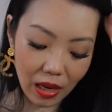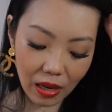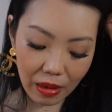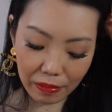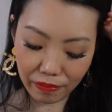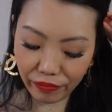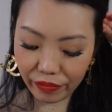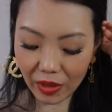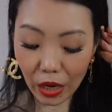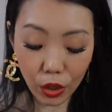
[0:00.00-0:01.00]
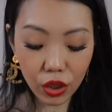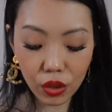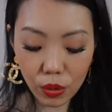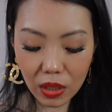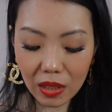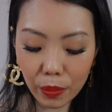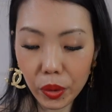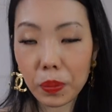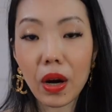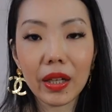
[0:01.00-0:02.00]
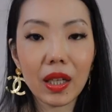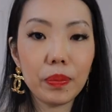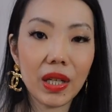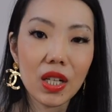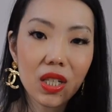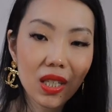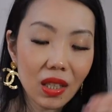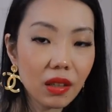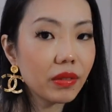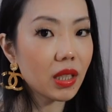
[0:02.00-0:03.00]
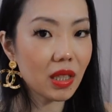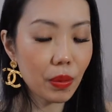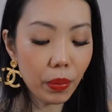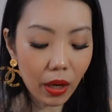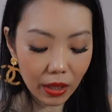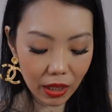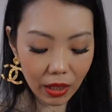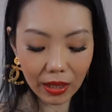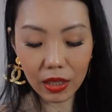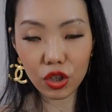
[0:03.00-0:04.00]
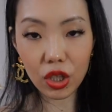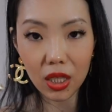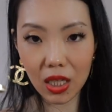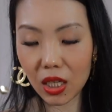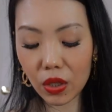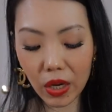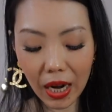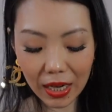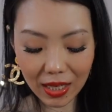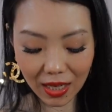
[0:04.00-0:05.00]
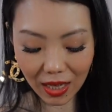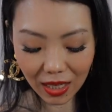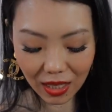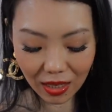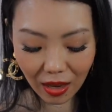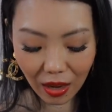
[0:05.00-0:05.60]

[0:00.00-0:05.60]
I could use the zippered pocket, but I just love a slip pocket that is just easier access,